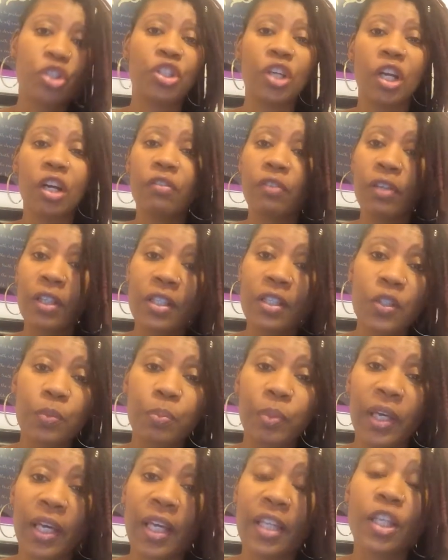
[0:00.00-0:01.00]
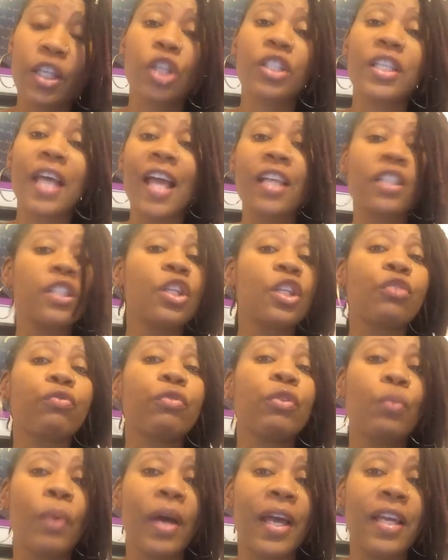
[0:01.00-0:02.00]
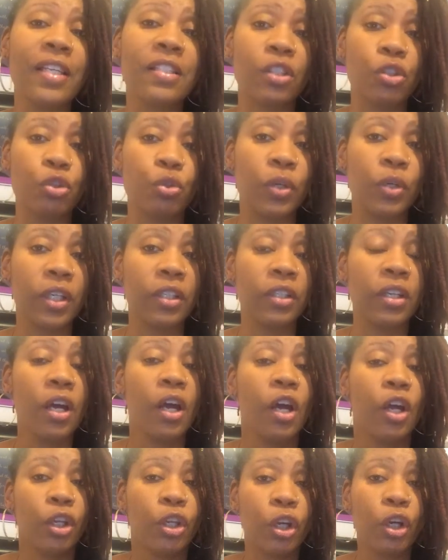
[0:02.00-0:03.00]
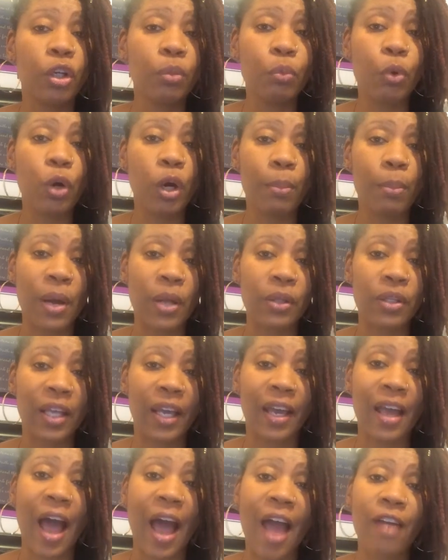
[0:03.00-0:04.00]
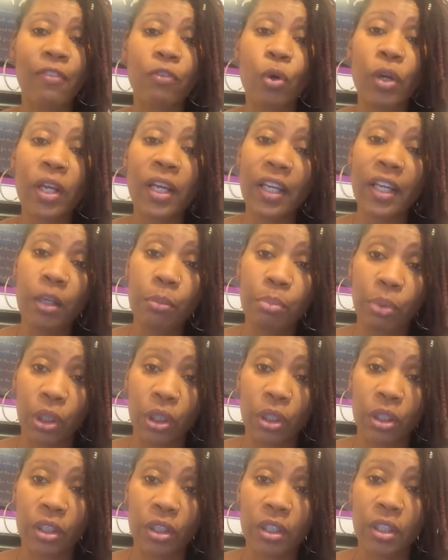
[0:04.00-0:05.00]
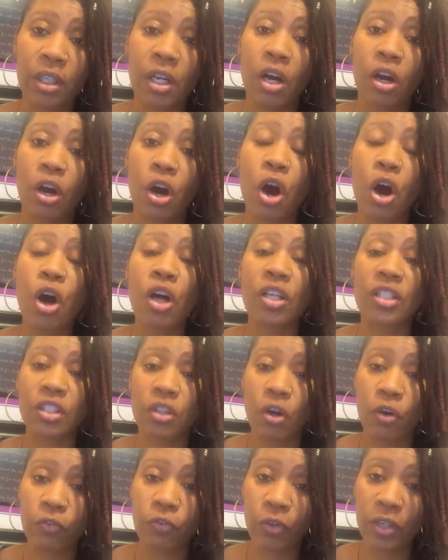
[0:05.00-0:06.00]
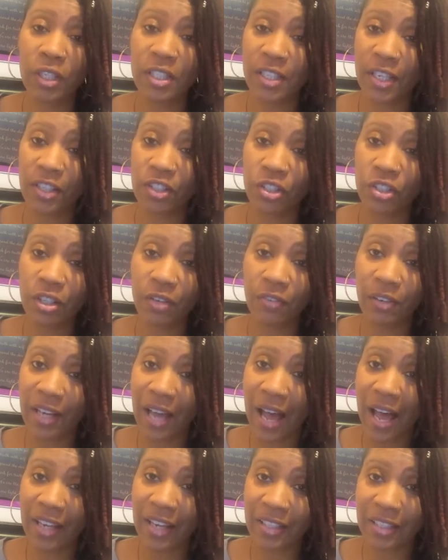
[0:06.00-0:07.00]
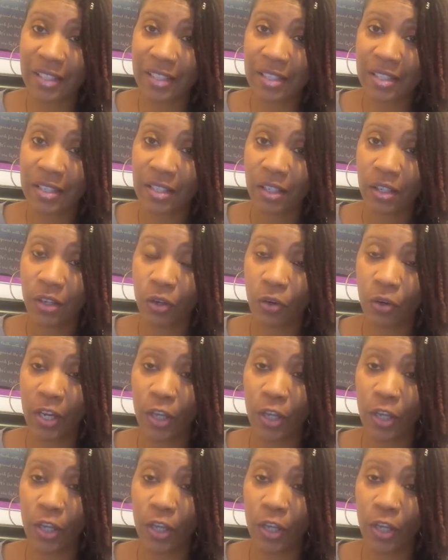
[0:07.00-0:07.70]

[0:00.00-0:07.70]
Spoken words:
just generally speaking, there's actually 3 ways that you can learn more about that. I wrote an ebook called Self-Realization of a Goddess.